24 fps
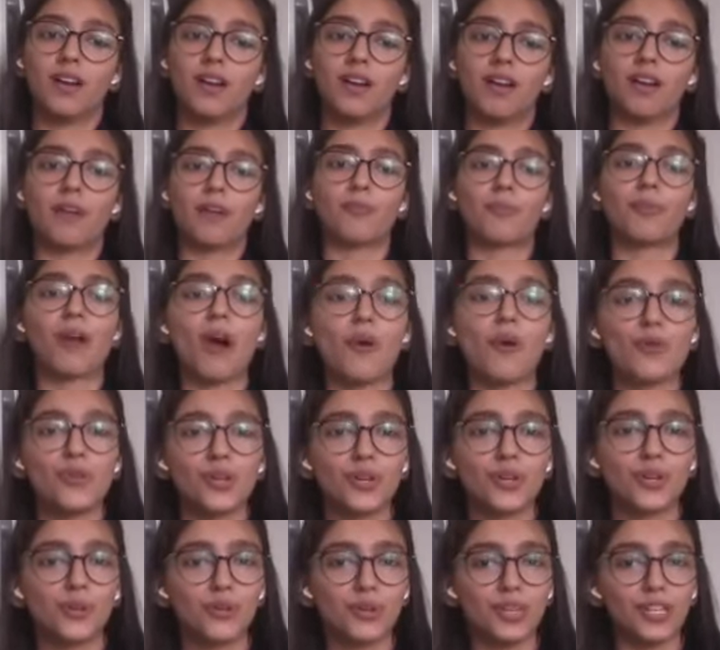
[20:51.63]
a
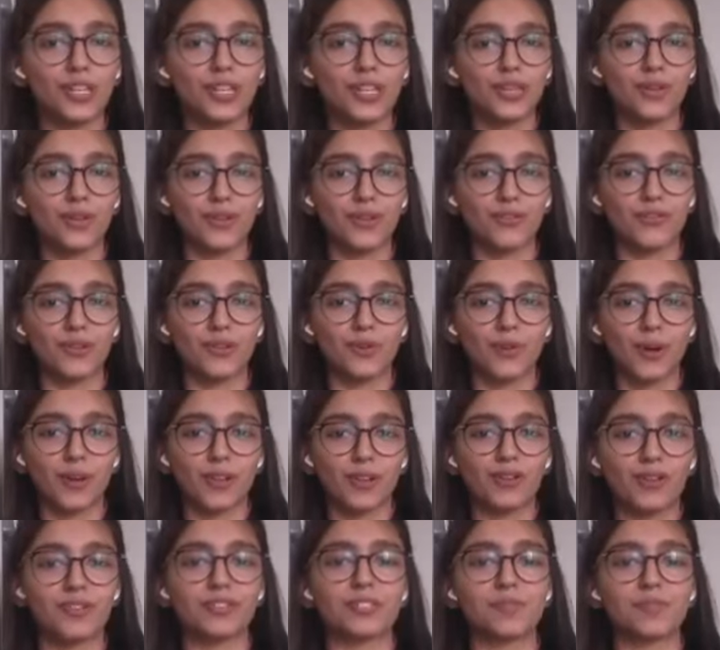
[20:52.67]
browner cookie or if you want
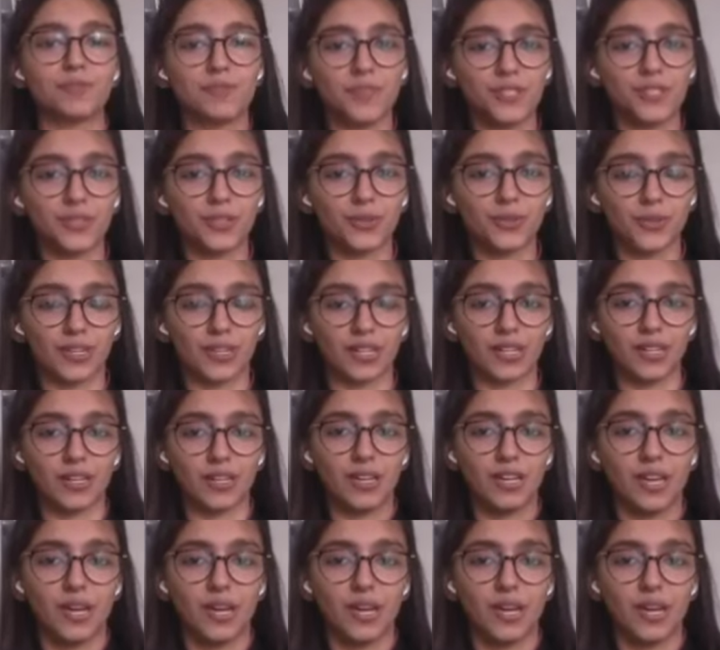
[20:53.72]
a crispier cookie.